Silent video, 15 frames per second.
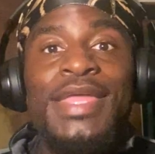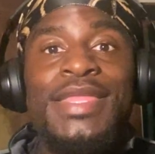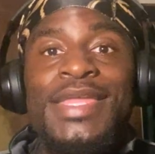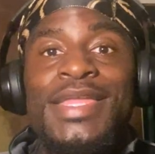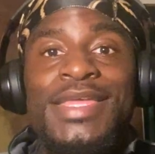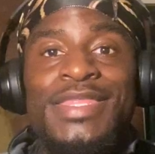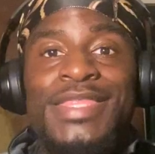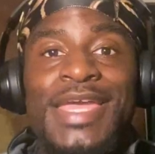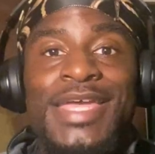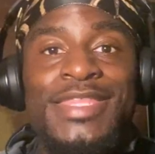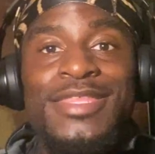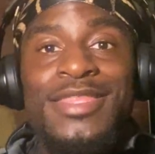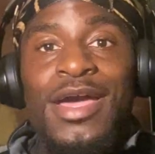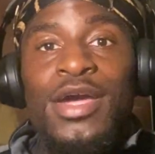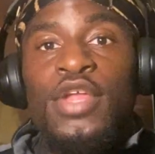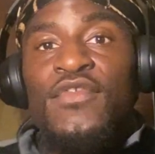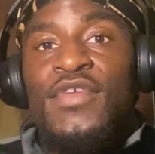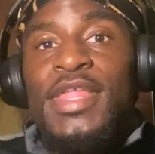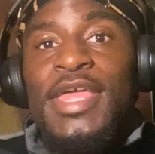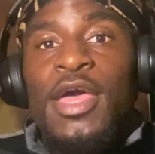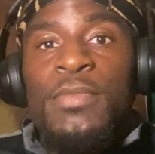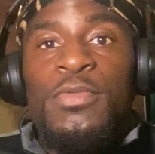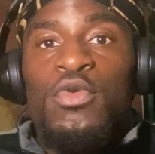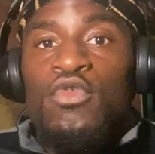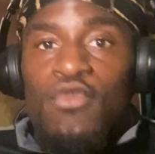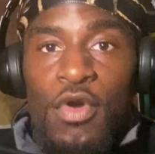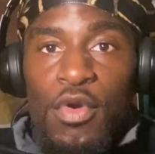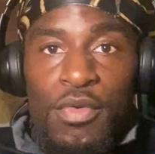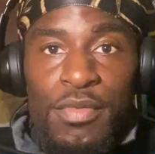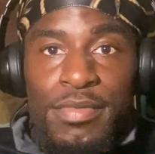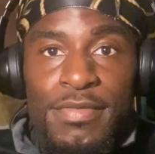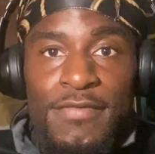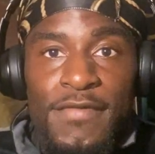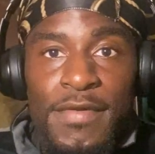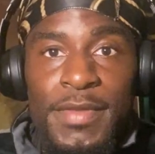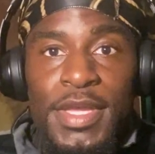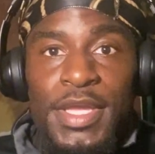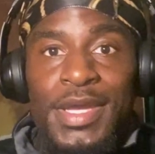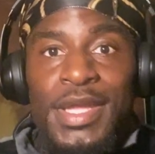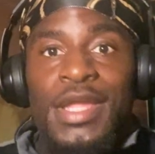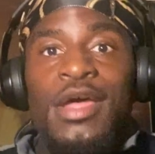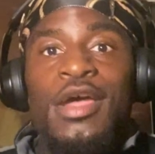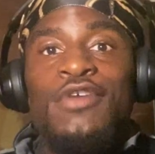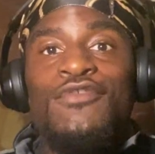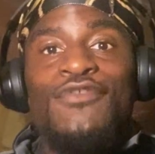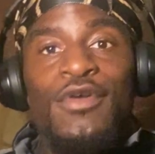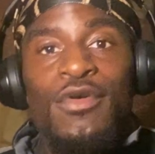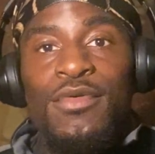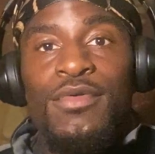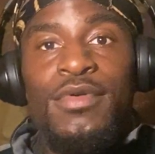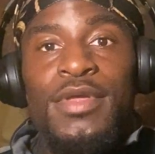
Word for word: then these things is not going to really help you grow. Feel me? You're going to ungrow.